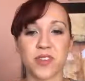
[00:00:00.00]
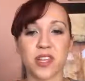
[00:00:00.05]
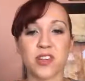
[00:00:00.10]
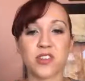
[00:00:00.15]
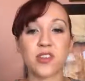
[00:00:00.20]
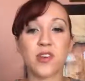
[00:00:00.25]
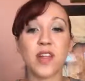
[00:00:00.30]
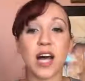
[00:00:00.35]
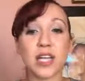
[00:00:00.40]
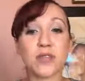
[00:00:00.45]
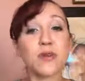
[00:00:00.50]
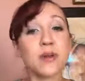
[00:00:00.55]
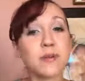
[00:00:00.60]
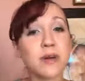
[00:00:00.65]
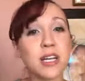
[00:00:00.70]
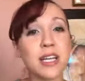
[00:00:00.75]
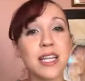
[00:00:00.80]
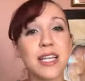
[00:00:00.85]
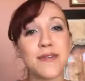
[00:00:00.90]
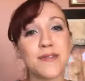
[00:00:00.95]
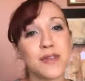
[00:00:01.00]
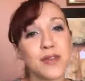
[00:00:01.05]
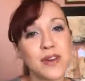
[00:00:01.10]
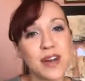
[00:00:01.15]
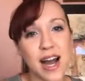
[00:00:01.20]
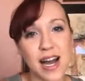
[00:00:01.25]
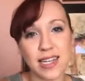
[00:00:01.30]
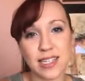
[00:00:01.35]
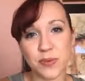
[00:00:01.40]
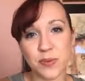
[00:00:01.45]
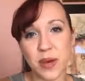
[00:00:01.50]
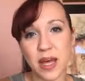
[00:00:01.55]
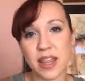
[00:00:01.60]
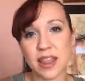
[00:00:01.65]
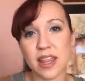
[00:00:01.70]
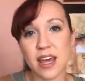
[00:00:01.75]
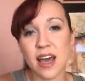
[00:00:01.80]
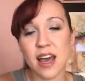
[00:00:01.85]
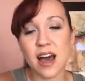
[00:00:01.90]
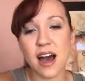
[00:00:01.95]
So that's what I'm going to leave with you guys with.
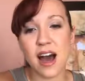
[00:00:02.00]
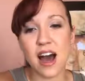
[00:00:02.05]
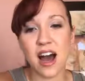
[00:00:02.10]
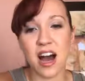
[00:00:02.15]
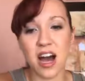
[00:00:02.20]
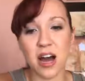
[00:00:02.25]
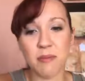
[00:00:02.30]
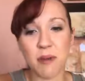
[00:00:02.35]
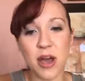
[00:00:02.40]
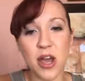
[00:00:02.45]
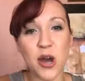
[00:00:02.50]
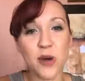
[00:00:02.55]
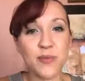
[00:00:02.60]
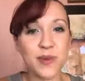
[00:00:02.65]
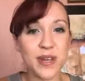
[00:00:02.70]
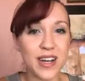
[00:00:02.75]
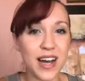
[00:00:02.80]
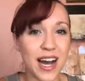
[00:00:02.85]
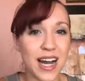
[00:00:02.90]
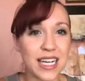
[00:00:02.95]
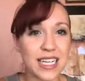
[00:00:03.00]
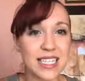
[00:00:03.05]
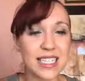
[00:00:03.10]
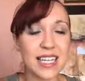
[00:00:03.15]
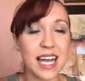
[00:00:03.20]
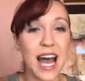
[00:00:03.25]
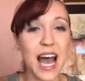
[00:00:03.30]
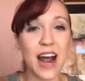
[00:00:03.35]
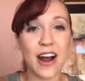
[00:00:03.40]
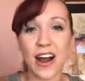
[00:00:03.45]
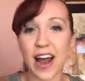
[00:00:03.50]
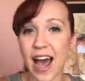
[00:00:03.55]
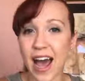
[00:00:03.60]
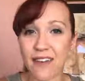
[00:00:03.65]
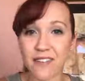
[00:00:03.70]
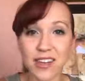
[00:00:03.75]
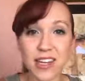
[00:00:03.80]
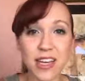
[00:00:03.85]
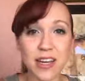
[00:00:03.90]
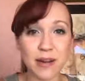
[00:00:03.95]
I hope you guys are
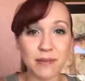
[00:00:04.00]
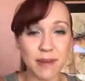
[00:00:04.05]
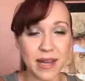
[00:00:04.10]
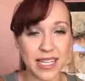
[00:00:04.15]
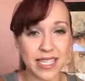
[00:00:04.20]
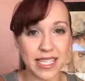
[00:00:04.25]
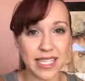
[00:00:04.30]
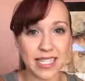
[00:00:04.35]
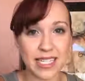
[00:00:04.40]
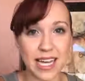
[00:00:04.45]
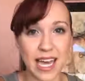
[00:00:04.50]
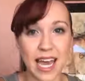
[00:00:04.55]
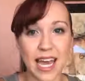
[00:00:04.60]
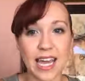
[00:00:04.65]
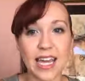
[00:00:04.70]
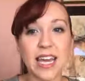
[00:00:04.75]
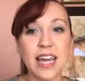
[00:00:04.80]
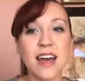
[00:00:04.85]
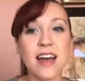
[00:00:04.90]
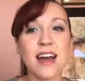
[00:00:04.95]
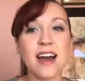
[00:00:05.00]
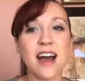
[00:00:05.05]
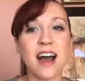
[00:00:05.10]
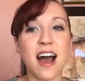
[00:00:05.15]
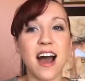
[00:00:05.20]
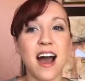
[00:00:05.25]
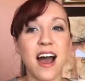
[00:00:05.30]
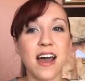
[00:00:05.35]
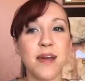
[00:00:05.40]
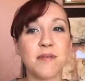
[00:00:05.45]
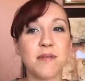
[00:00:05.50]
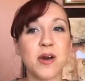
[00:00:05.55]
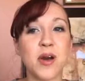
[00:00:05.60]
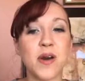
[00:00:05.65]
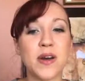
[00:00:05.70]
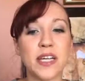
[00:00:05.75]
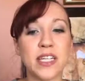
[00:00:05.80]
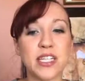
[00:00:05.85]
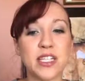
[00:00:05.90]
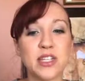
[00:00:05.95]
having an amazing day. I'm
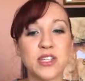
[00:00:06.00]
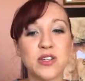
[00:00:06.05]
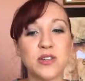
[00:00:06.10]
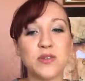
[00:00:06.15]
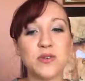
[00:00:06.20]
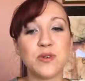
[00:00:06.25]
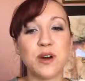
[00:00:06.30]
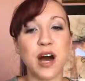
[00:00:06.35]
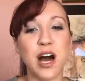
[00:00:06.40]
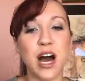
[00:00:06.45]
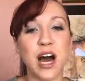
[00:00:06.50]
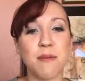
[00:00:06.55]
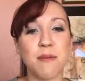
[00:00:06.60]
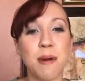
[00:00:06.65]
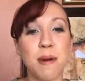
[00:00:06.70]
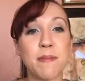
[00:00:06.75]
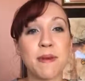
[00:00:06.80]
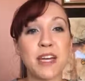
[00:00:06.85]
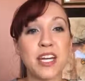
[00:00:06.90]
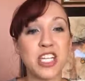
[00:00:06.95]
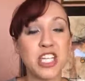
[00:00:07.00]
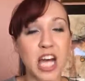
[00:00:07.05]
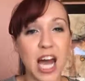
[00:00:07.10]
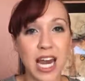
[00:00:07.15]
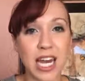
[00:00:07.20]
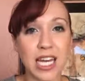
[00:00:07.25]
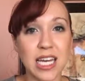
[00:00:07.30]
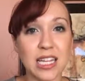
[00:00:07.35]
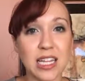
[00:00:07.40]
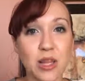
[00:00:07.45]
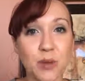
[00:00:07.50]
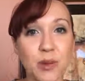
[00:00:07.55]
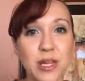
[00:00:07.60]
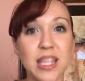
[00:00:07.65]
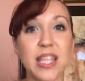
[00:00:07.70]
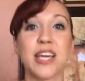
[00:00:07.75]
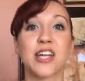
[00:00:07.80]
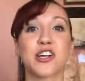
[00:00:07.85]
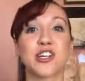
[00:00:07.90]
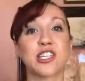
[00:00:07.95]
going to be chatting a little bit
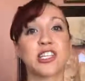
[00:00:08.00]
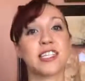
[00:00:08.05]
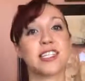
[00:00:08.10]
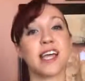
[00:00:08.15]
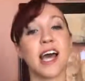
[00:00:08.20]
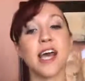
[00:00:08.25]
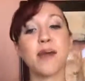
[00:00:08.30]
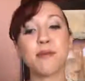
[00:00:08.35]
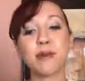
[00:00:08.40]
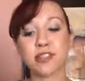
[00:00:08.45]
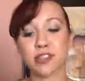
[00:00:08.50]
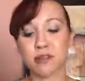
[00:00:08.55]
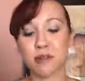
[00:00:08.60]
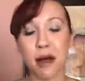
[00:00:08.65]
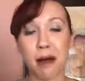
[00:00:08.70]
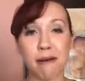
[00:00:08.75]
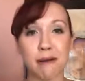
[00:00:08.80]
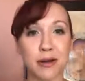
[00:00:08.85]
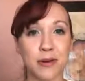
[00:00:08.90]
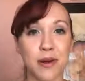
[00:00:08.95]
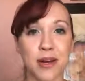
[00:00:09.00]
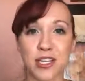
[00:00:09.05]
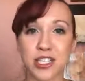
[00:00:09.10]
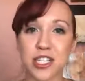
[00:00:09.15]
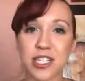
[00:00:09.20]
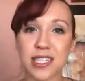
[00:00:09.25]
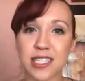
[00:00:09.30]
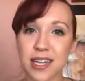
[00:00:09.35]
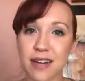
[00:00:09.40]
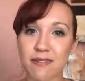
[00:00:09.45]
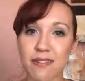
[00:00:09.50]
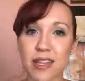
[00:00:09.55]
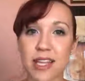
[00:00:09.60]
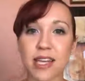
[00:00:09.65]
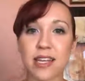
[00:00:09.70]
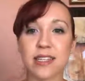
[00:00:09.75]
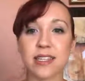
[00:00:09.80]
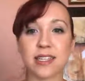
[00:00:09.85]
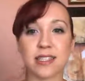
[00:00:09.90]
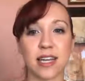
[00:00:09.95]
later today about some common questions and
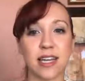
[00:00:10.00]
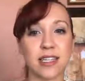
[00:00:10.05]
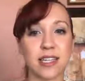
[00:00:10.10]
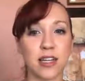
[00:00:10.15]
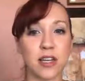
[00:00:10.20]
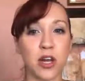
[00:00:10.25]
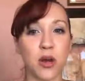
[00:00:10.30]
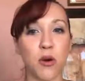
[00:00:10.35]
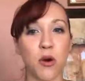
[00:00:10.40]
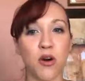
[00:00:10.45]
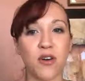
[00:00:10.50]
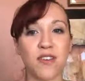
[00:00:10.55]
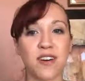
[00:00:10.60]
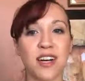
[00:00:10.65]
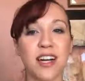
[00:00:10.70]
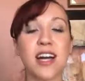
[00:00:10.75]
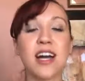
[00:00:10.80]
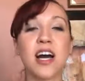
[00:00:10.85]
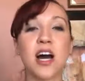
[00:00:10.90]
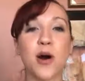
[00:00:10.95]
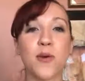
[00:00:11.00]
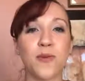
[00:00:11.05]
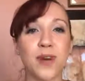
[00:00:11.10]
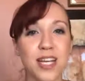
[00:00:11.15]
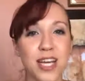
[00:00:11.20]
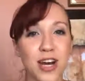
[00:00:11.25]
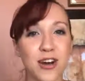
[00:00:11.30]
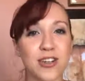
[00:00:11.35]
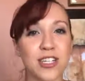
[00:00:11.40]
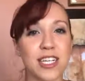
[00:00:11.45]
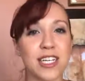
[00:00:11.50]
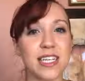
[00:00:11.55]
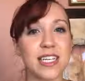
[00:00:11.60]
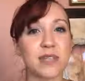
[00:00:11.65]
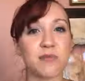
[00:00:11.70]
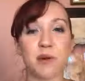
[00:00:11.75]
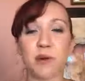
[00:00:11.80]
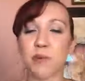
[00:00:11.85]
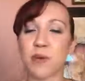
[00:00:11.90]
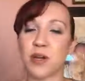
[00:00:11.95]
everything, since I did go over what a coach is,
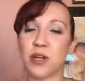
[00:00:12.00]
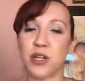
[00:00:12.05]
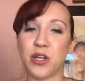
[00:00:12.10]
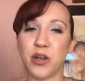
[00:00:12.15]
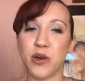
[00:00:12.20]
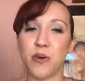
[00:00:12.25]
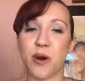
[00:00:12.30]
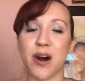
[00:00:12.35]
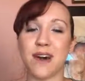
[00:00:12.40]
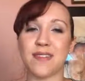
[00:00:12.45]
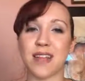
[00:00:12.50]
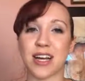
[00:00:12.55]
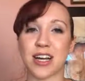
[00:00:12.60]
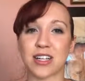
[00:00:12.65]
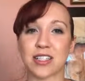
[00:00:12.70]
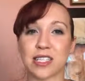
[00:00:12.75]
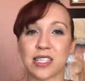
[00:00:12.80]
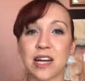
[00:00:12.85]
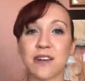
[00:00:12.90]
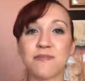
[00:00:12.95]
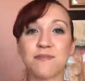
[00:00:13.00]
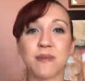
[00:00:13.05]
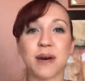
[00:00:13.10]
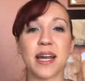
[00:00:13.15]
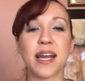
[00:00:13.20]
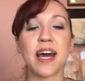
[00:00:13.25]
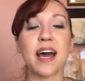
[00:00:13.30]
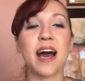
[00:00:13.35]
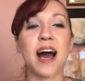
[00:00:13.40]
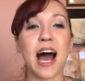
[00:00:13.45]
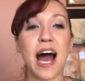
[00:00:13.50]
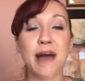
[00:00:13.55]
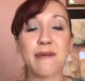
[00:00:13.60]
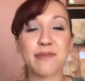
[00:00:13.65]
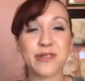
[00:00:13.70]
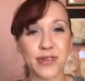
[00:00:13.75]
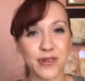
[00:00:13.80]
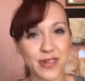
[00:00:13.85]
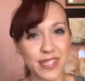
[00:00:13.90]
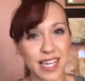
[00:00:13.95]
what we do, all that good stuff. But I'm
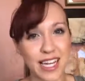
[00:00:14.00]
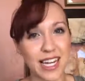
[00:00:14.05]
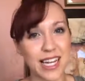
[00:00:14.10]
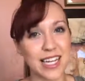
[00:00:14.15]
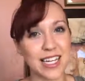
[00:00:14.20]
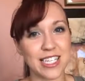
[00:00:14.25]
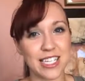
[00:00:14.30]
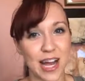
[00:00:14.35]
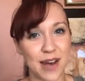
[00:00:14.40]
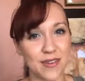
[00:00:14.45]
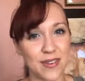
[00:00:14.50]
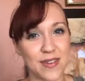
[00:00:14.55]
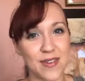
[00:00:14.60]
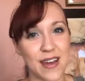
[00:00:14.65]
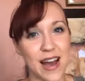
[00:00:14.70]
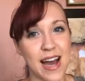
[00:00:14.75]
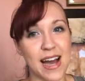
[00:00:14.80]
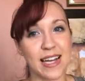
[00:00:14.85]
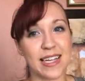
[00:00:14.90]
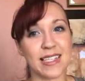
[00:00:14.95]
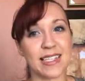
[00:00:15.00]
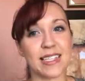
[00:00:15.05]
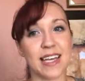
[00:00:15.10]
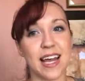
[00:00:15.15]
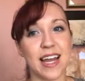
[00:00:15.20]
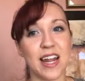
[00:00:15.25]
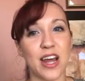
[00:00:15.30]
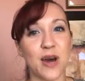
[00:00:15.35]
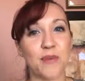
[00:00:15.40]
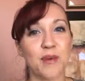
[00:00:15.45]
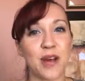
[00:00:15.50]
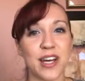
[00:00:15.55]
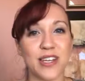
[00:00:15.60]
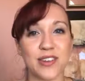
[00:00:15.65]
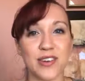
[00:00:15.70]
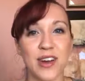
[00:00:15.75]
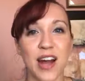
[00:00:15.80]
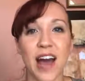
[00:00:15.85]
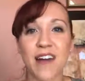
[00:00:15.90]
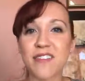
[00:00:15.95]
so excited to chat with you guys, and I hope you guys
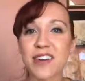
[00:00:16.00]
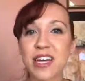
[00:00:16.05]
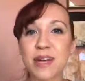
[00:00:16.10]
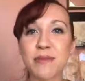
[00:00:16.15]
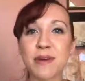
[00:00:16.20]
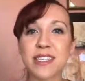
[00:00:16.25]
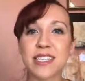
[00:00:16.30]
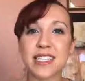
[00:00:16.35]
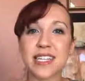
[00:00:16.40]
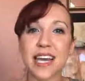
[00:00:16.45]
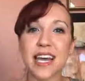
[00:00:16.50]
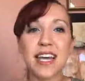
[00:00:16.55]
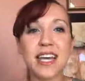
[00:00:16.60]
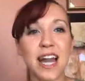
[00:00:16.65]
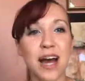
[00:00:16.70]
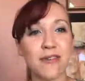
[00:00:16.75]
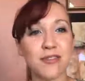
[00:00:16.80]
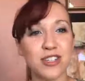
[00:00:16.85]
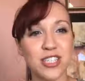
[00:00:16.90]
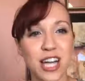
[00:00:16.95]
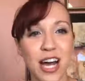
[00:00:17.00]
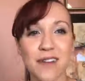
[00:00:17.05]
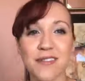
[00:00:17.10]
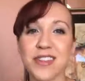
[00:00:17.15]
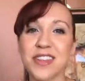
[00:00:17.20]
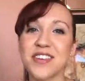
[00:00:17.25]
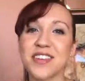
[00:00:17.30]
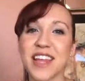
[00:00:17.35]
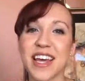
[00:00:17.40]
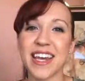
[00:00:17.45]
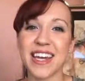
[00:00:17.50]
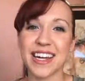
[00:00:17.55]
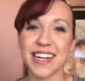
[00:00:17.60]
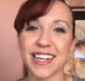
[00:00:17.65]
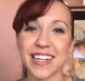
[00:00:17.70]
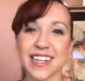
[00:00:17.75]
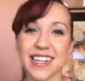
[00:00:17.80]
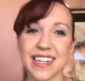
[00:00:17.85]
are having an amazing day, and I will chat with you later.